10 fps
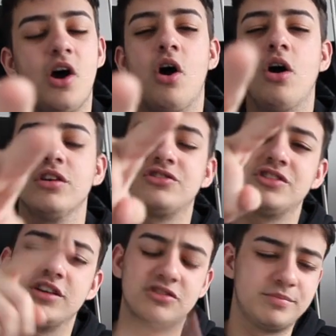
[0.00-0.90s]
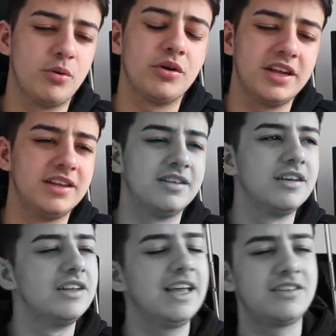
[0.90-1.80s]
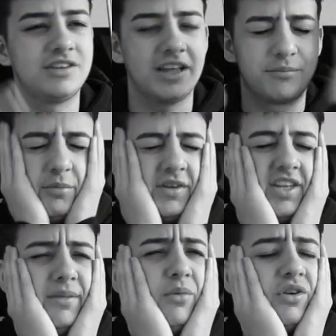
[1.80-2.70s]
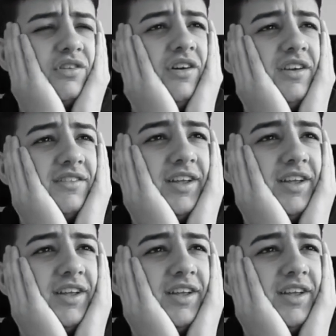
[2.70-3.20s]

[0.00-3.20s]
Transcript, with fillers: Oh shit, I just pointed. That's gonna get probably demonetized